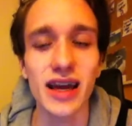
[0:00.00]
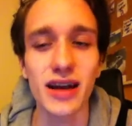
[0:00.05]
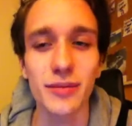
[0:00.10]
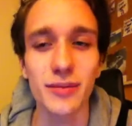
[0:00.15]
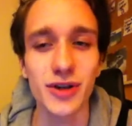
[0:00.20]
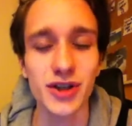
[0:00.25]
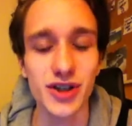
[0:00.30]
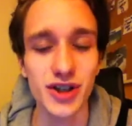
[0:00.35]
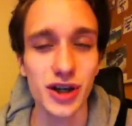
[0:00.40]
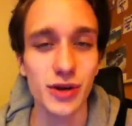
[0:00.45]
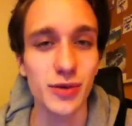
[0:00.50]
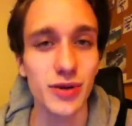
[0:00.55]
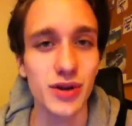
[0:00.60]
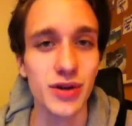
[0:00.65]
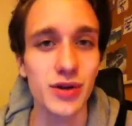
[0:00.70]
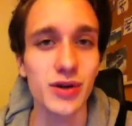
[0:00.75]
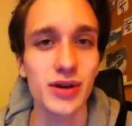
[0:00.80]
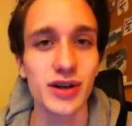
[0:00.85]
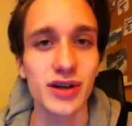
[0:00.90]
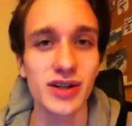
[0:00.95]
And I'm going to share it
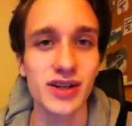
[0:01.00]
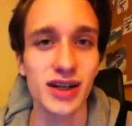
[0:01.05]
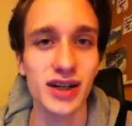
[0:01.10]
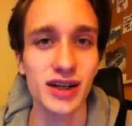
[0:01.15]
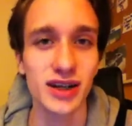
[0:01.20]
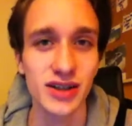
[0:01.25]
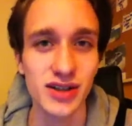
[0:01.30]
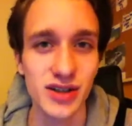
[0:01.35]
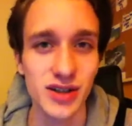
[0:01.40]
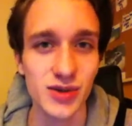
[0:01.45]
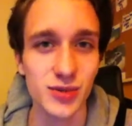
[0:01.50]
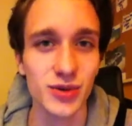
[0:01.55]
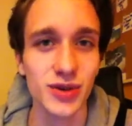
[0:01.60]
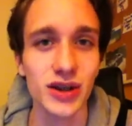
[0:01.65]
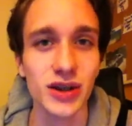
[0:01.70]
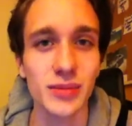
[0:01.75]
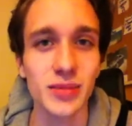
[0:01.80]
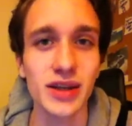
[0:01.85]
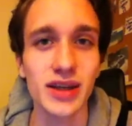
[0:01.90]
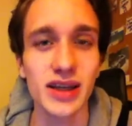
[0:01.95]
with you here in a second because it's really
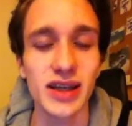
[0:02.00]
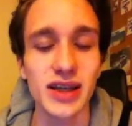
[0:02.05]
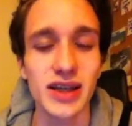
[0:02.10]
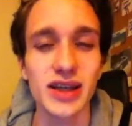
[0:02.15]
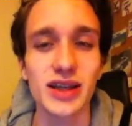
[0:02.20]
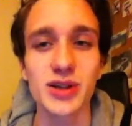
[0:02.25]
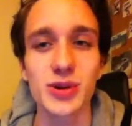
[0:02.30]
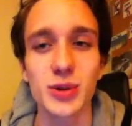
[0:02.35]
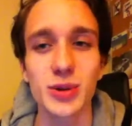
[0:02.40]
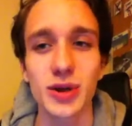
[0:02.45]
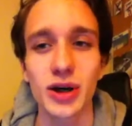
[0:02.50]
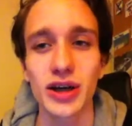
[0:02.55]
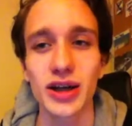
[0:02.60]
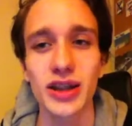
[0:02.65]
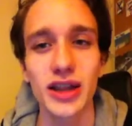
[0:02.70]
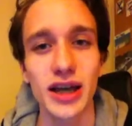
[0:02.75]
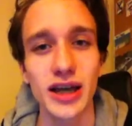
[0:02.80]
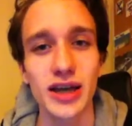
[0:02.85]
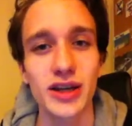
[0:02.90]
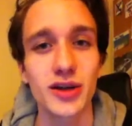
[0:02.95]
going to be the key to
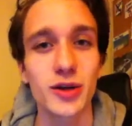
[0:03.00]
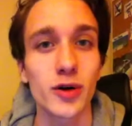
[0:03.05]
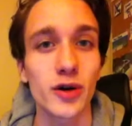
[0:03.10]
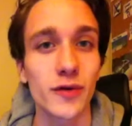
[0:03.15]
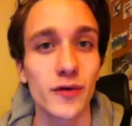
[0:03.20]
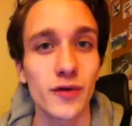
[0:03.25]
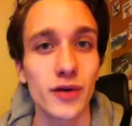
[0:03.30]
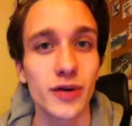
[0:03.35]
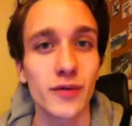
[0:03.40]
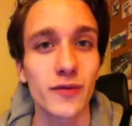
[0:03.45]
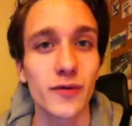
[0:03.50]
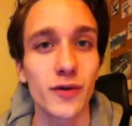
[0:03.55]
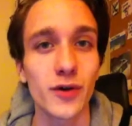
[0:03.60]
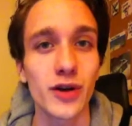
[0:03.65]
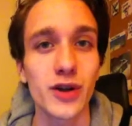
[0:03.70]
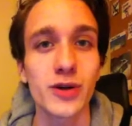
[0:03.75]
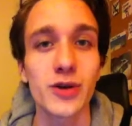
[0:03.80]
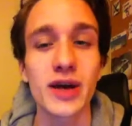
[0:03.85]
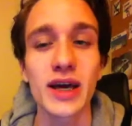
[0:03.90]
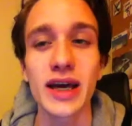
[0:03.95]
unlocking that hidden door to freedom for
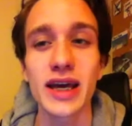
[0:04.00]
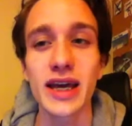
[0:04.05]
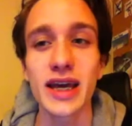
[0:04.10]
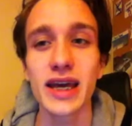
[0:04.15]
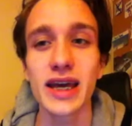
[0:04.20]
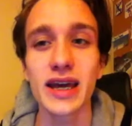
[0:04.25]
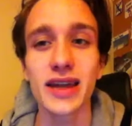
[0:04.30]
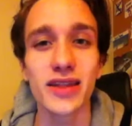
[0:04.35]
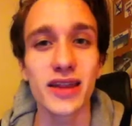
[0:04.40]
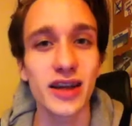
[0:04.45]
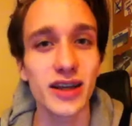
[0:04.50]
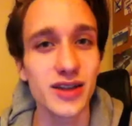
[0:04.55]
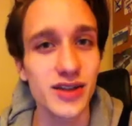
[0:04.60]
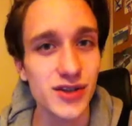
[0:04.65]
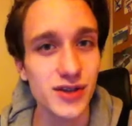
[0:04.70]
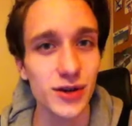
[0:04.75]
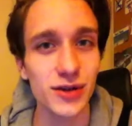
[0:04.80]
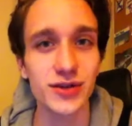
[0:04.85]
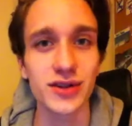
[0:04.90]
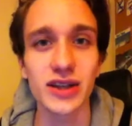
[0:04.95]
you in the
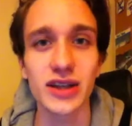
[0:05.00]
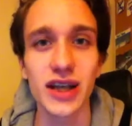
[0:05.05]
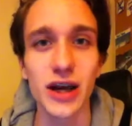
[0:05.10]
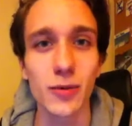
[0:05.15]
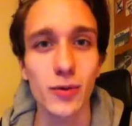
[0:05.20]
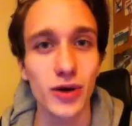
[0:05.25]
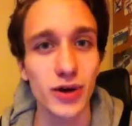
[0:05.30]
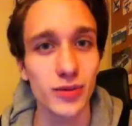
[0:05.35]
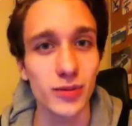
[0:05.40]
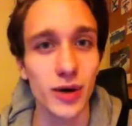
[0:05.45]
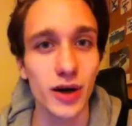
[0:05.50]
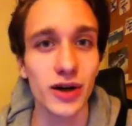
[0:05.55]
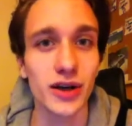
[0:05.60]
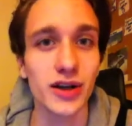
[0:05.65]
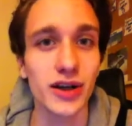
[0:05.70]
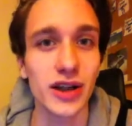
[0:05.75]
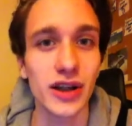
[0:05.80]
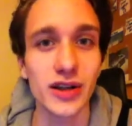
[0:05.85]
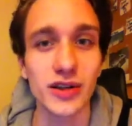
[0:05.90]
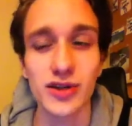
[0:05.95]
consulting, network
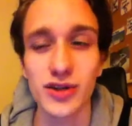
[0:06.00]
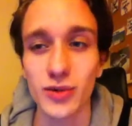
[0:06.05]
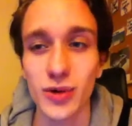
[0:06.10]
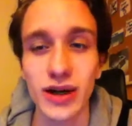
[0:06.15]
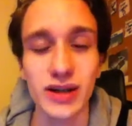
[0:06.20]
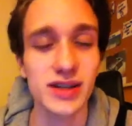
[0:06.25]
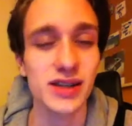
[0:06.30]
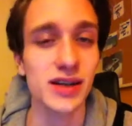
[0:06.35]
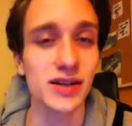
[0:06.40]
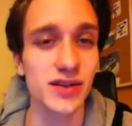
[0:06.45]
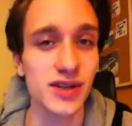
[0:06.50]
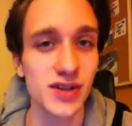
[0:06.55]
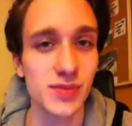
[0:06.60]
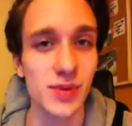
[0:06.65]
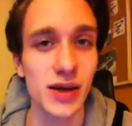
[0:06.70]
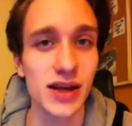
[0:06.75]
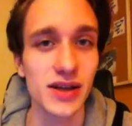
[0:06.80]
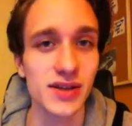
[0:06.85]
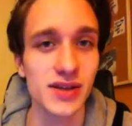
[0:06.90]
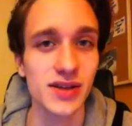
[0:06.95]
marketing, direct sales
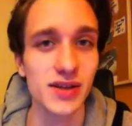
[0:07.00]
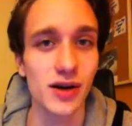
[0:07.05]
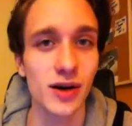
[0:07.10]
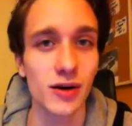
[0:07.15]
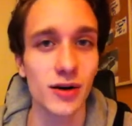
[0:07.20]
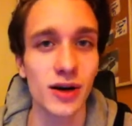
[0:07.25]
space.